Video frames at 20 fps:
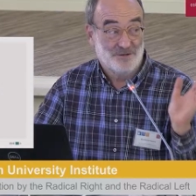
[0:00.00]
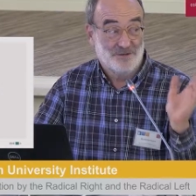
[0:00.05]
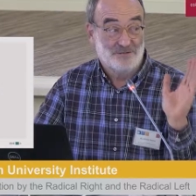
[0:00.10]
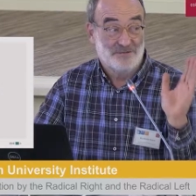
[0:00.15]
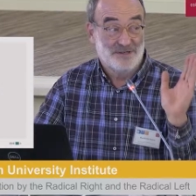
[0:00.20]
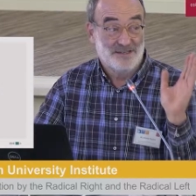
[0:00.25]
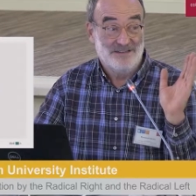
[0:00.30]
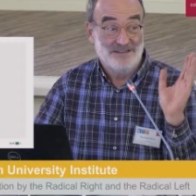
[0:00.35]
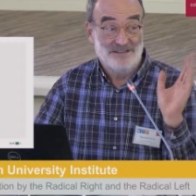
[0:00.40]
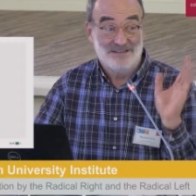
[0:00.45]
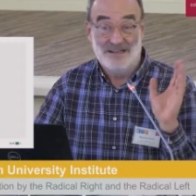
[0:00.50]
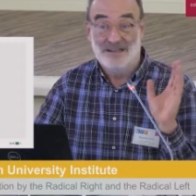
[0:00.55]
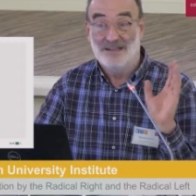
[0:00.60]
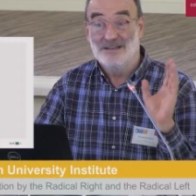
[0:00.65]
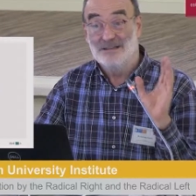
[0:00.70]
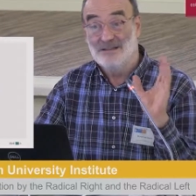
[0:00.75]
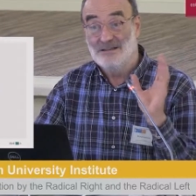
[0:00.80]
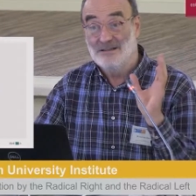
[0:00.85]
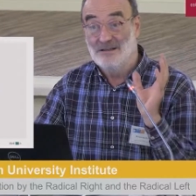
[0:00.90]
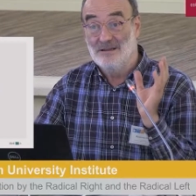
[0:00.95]
already
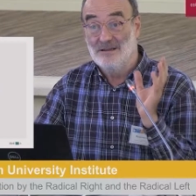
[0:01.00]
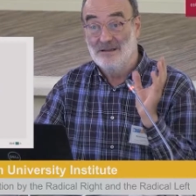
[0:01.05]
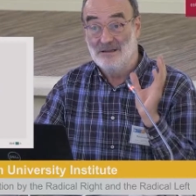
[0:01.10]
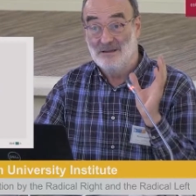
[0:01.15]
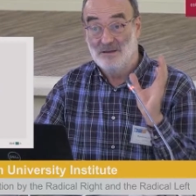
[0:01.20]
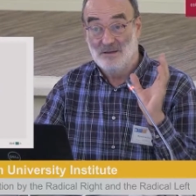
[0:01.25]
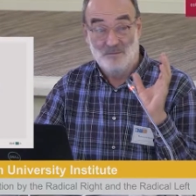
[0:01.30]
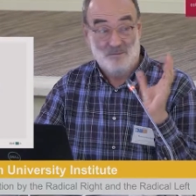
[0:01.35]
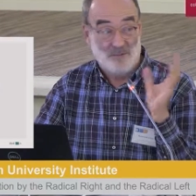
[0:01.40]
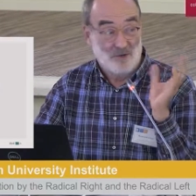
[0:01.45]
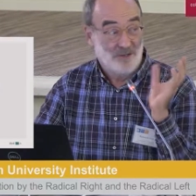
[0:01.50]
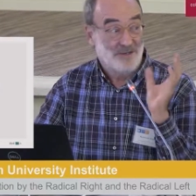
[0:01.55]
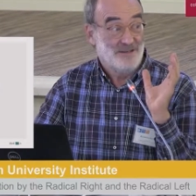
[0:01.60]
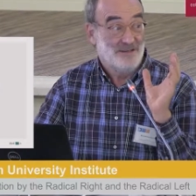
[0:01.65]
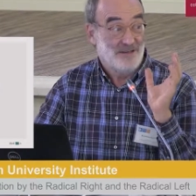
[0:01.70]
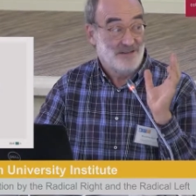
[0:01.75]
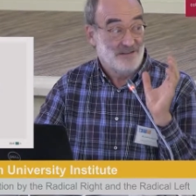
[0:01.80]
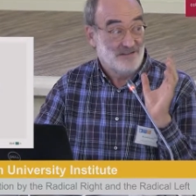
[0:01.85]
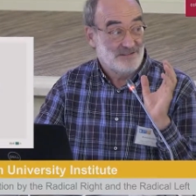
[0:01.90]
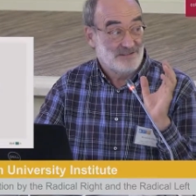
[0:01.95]
said uh,
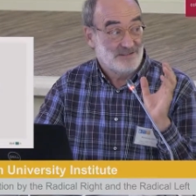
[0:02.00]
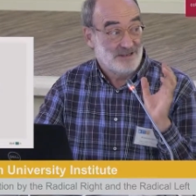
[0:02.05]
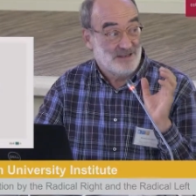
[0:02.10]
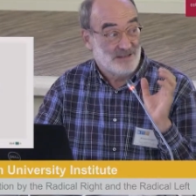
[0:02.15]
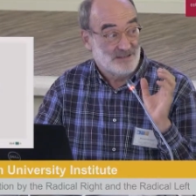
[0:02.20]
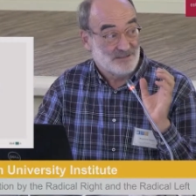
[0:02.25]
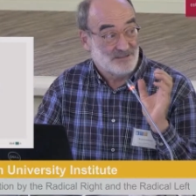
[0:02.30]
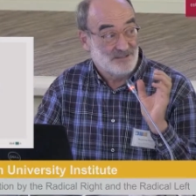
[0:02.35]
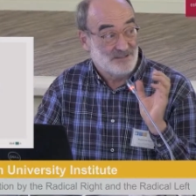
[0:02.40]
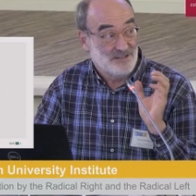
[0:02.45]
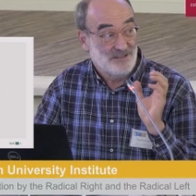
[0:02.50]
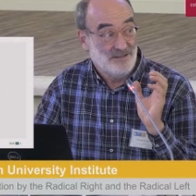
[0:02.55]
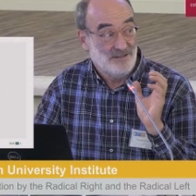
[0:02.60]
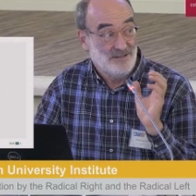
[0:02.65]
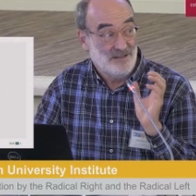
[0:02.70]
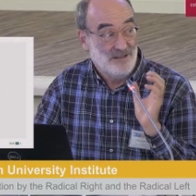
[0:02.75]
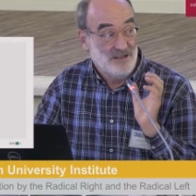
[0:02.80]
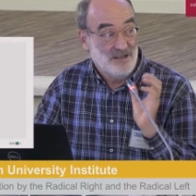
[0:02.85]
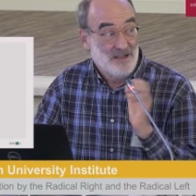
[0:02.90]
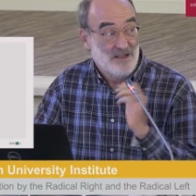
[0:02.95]
politics are
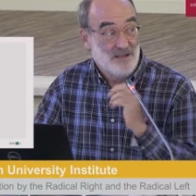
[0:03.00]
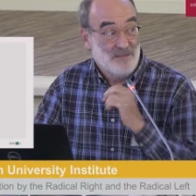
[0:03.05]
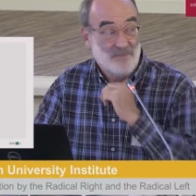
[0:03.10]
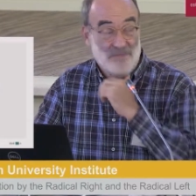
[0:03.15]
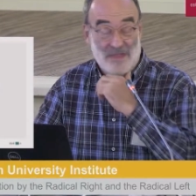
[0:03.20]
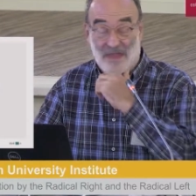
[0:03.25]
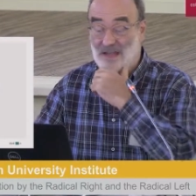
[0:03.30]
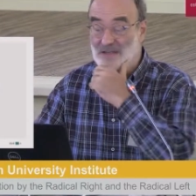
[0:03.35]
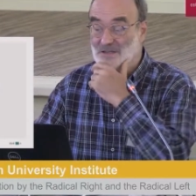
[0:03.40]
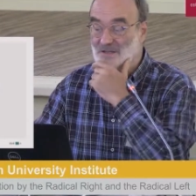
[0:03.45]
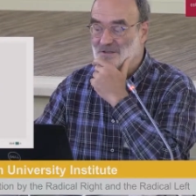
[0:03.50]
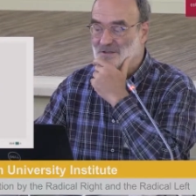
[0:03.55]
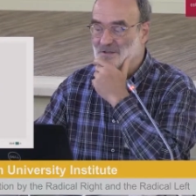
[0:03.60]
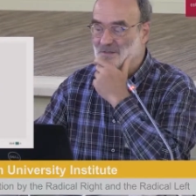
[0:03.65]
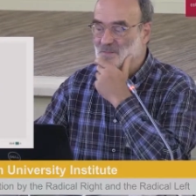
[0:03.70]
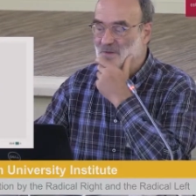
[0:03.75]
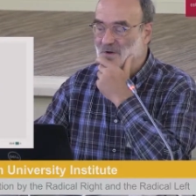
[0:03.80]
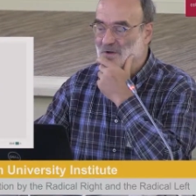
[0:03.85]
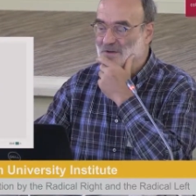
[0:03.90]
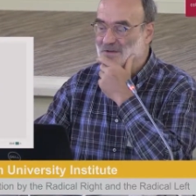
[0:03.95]
still
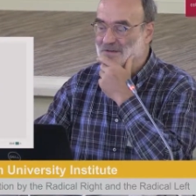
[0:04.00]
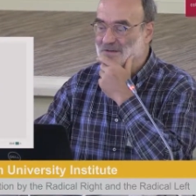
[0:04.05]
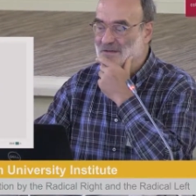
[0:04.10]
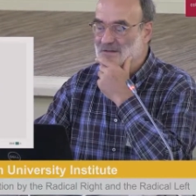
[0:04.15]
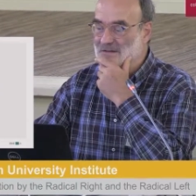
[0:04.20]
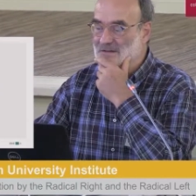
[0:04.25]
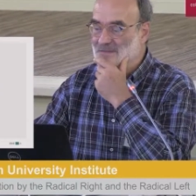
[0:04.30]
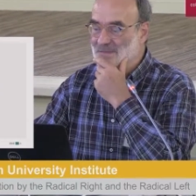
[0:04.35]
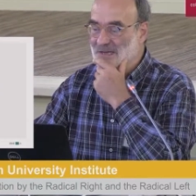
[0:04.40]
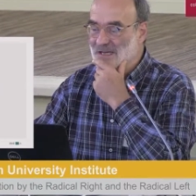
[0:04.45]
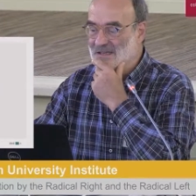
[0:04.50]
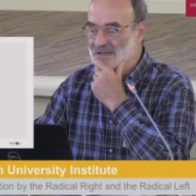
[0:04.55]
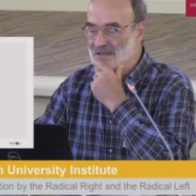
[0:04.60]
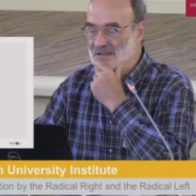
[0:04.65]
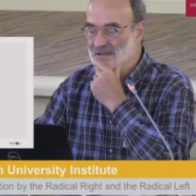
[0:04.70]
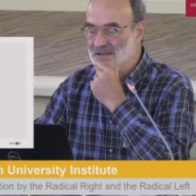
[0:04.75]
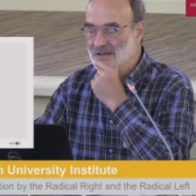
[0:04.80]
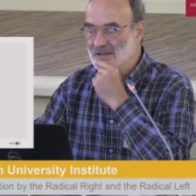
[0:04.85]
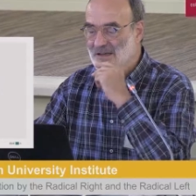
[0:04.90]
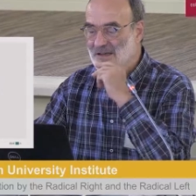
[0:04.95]
national politics
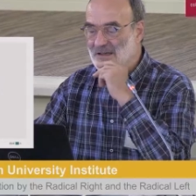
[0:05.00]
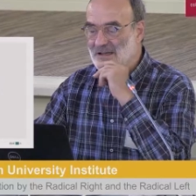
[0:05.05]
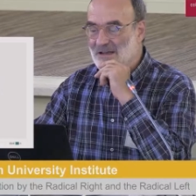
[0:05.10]
mainly.